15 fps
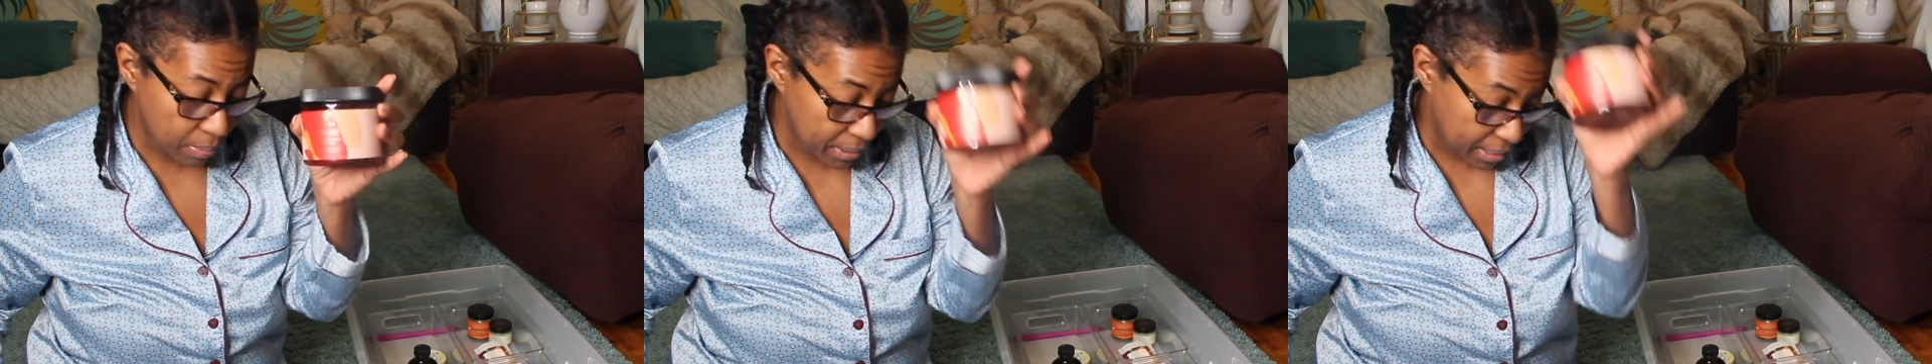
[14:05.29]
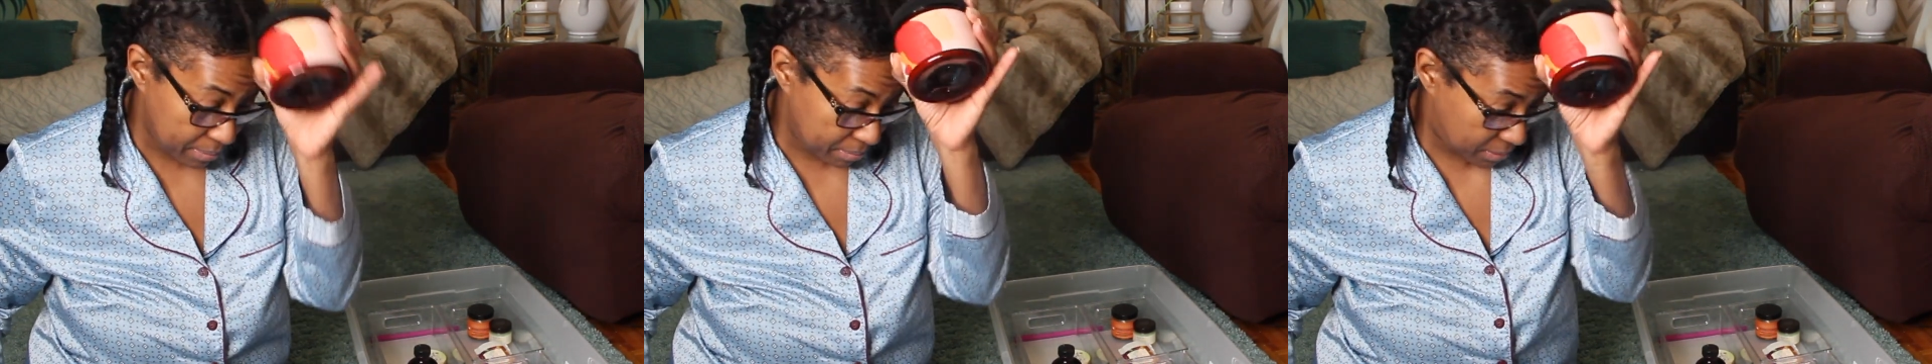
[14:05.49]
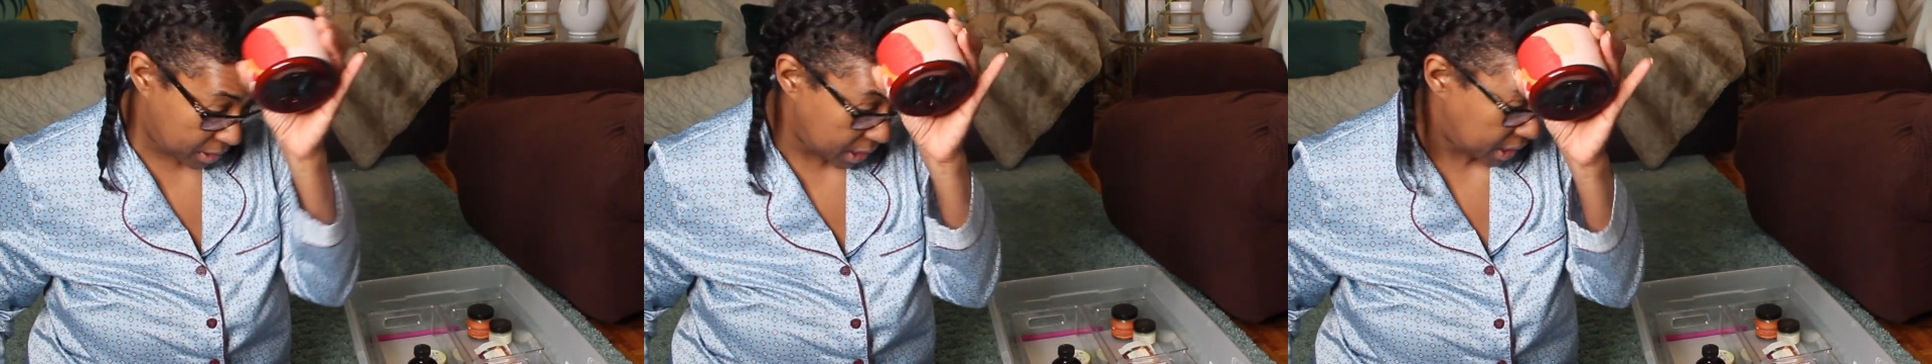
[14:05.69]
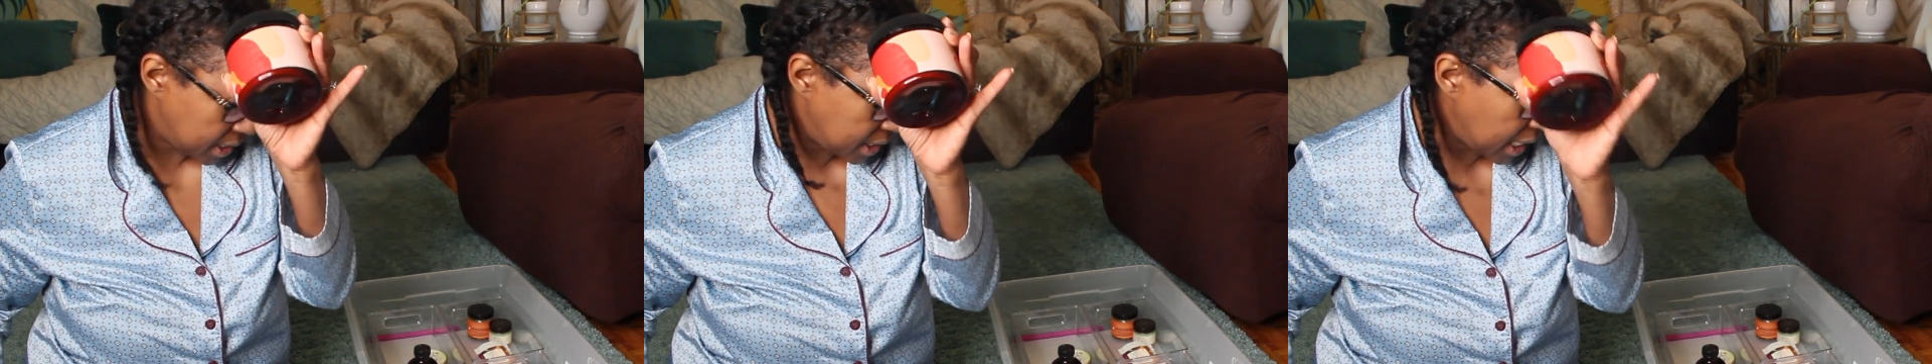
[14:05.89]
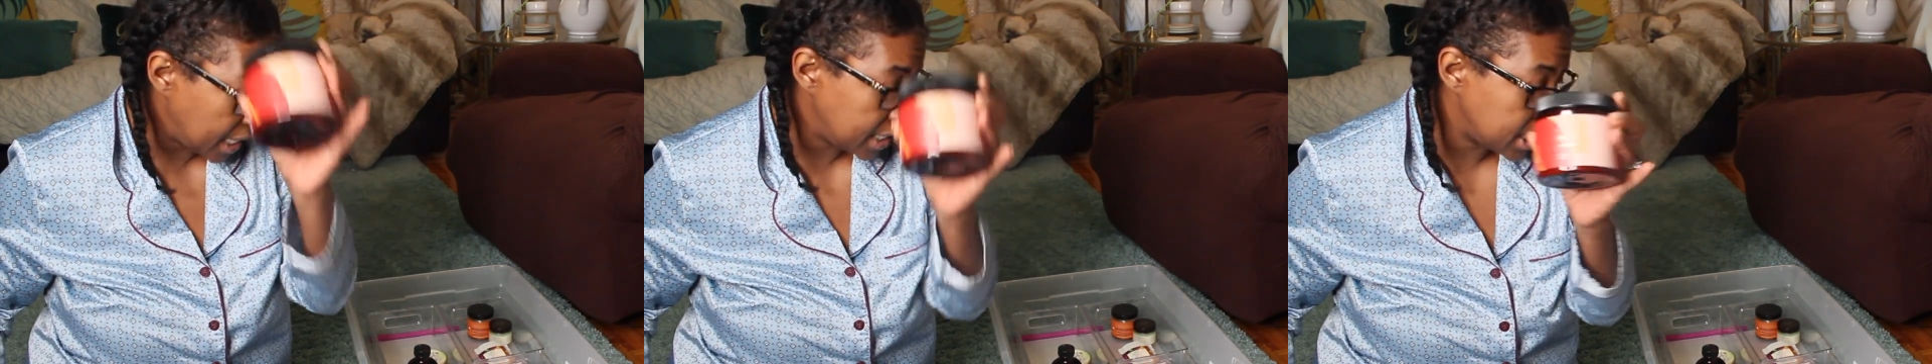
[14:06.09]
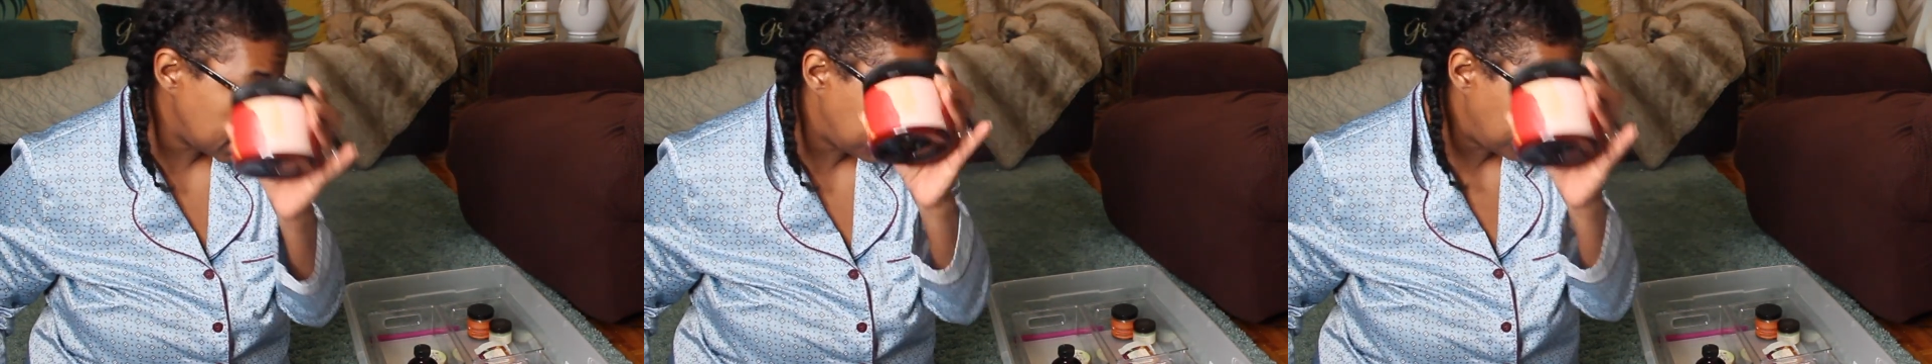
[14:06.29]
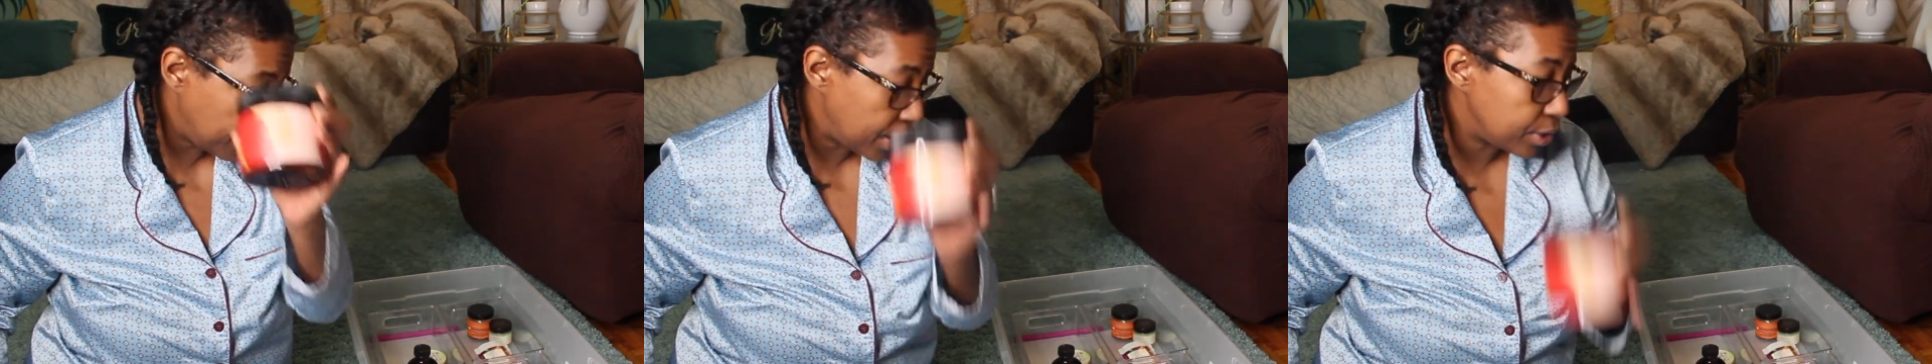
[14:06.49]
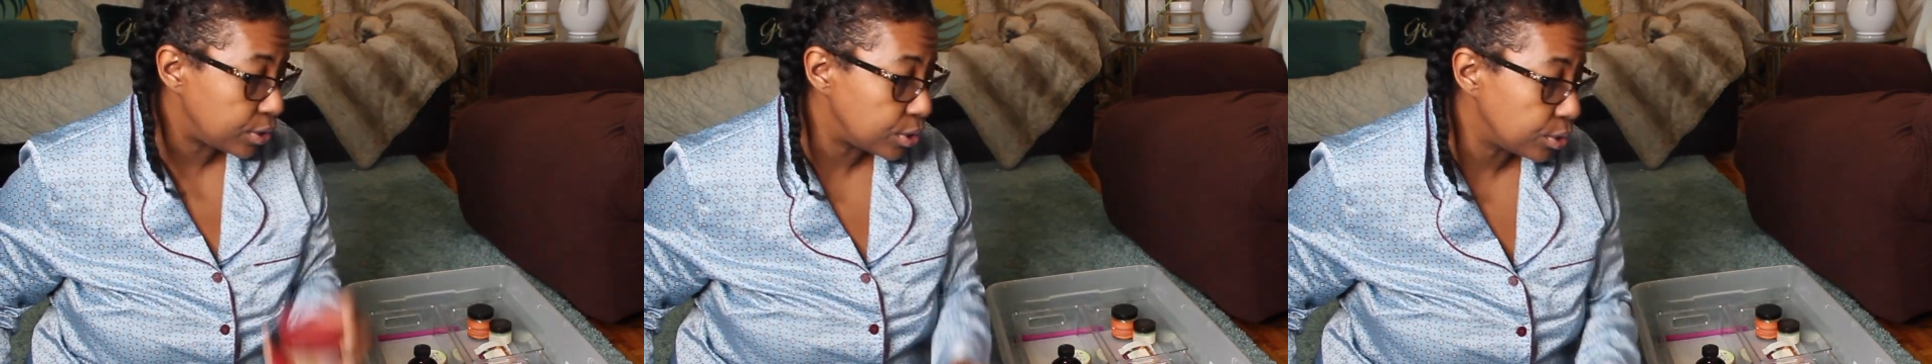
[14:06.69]
but this stays, it's
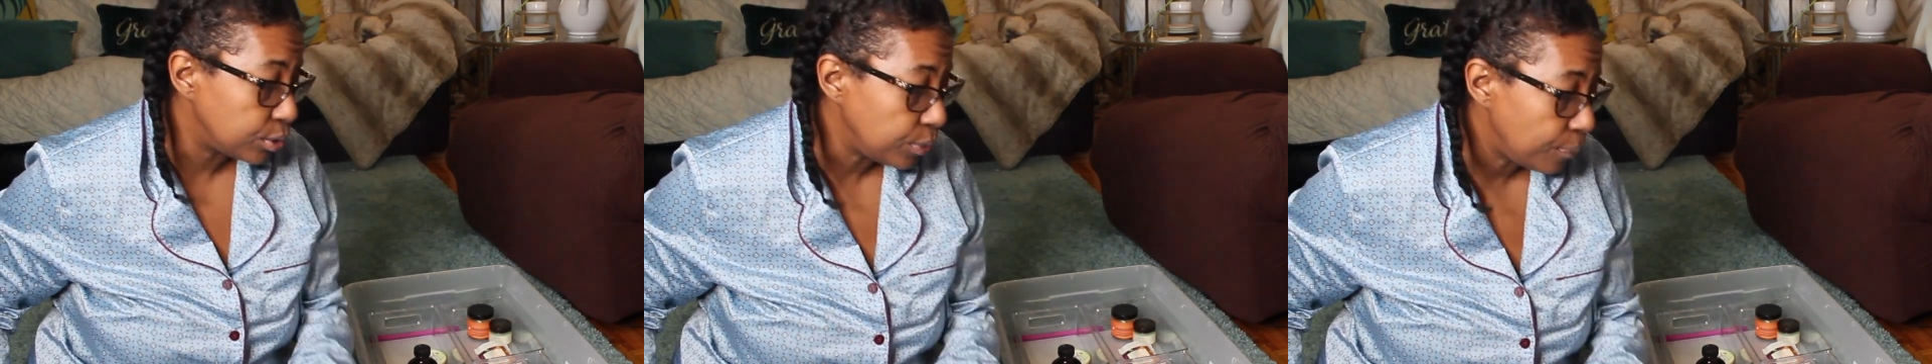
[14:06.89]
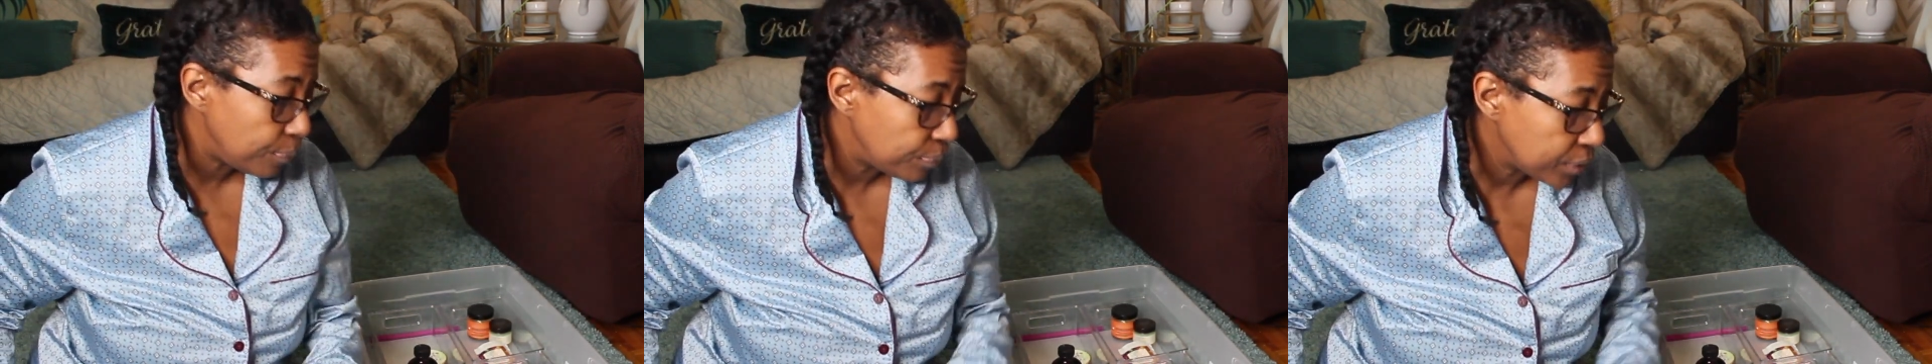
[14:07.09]
brand new.